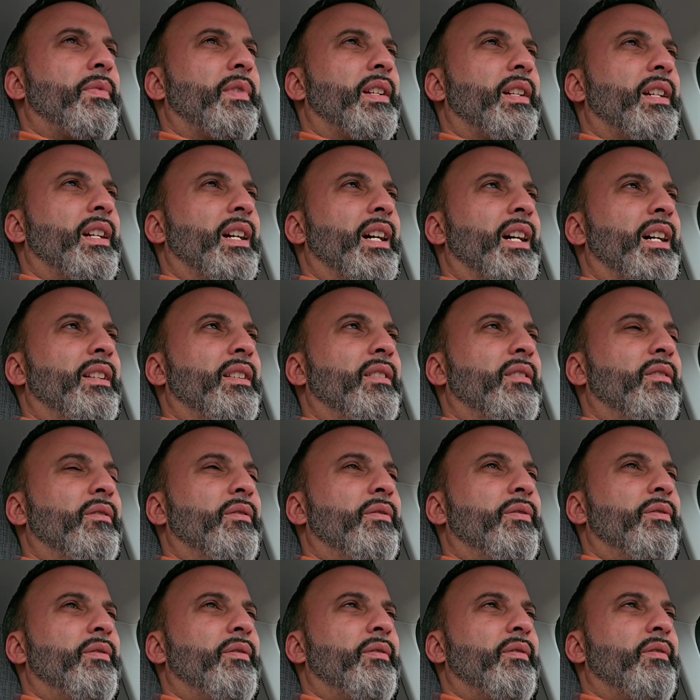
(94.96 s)
kind
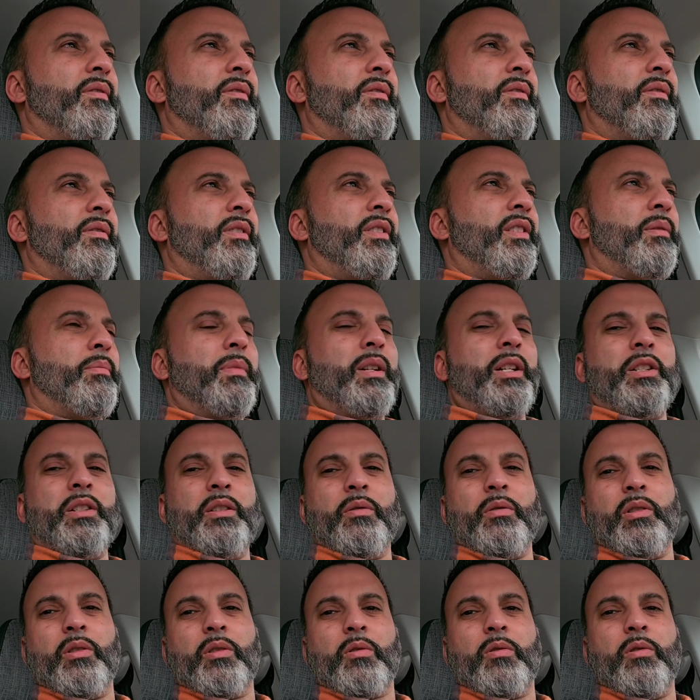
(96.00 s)
of just mention
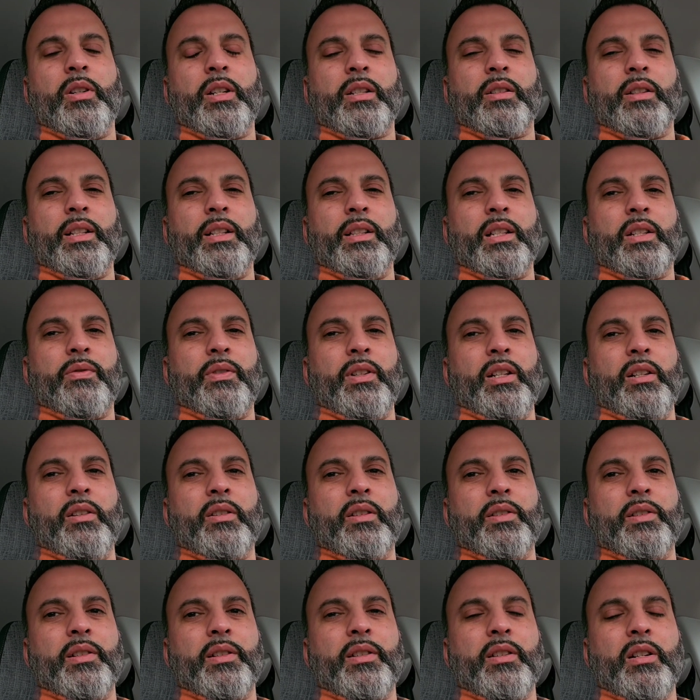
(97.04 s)
real quickly in this video
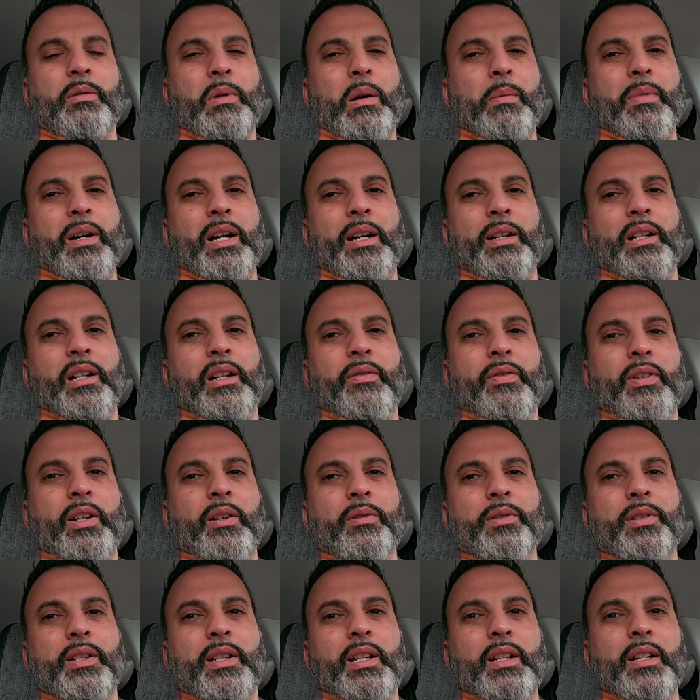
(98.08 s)
because it's on my mind, and if I
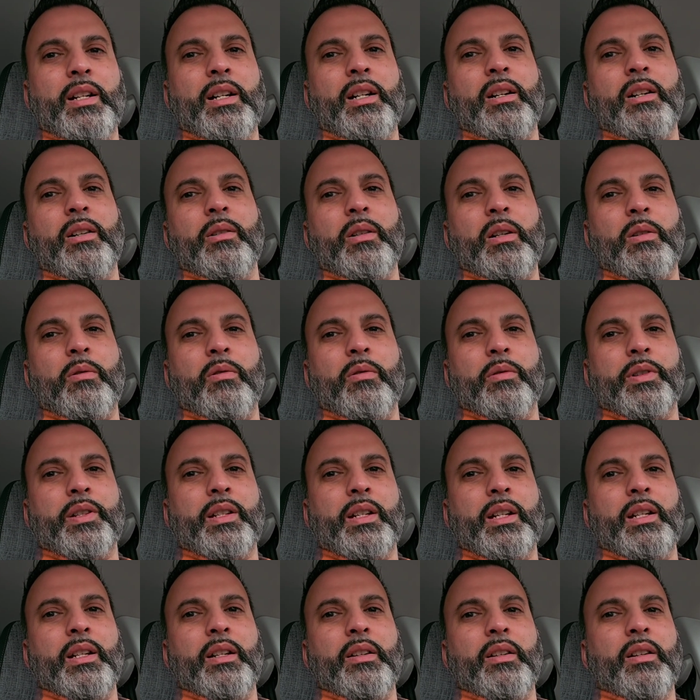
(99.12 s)
don't say it now, I won't
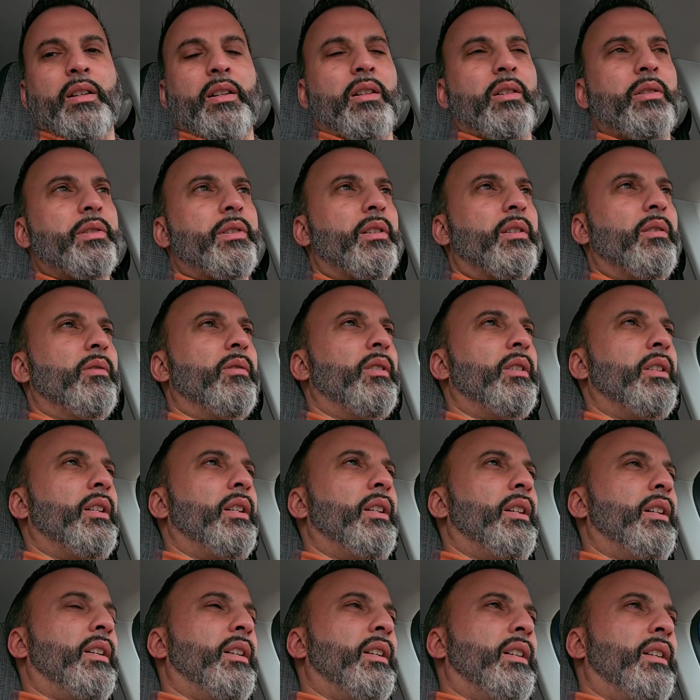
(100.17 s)
say it at all. So
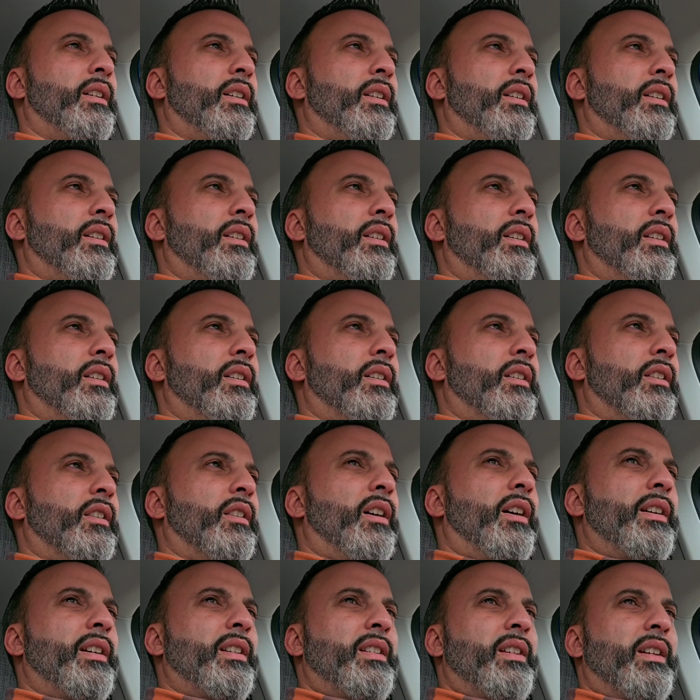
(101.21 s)
a
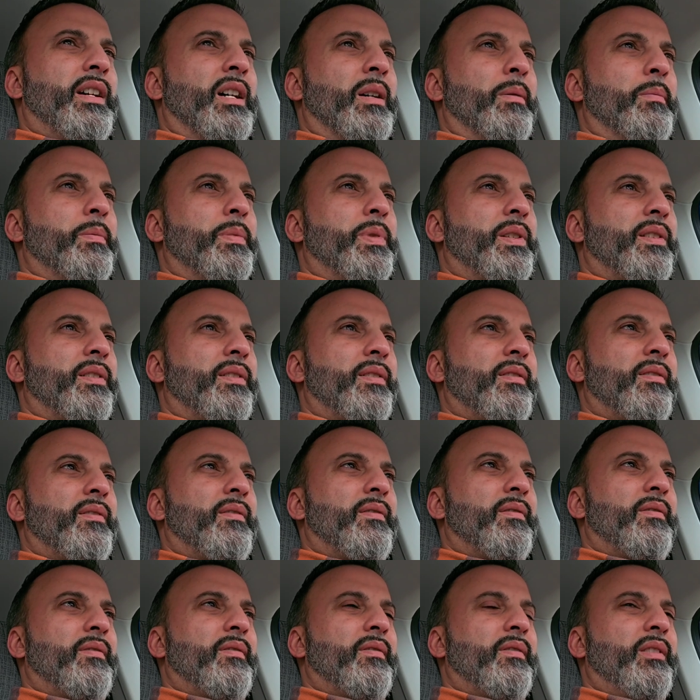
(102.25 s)
lot of times
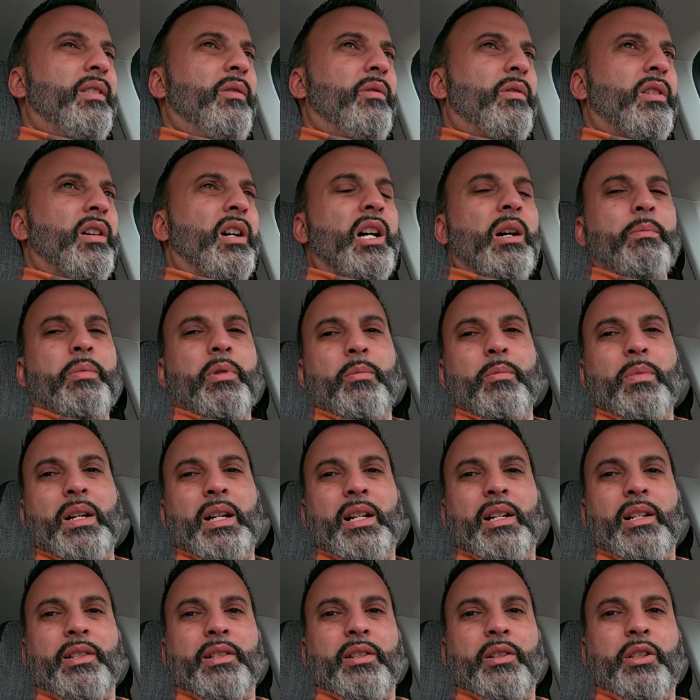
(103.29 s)
you
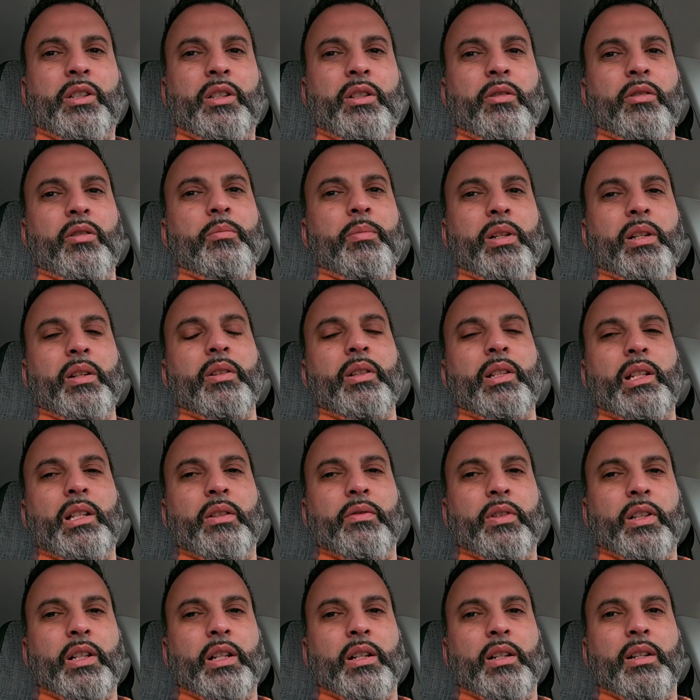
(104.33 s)
compromise the shootability
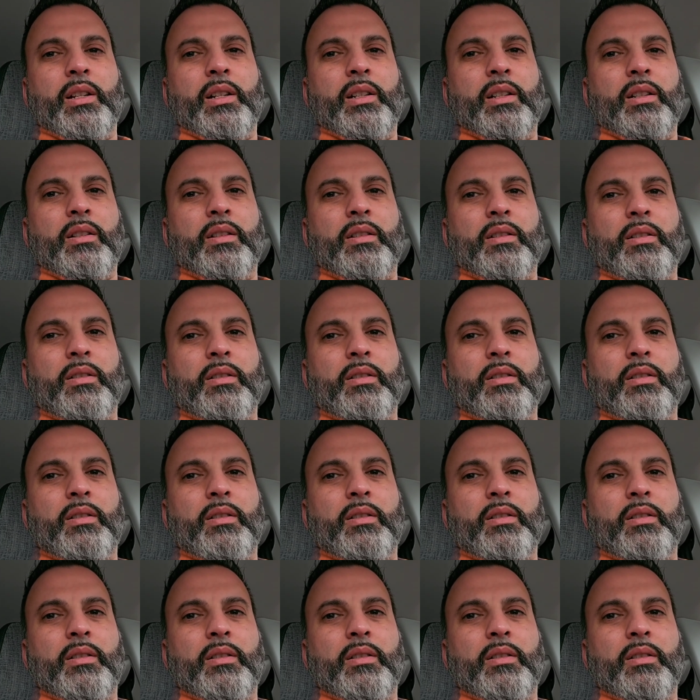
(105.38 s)
of a gun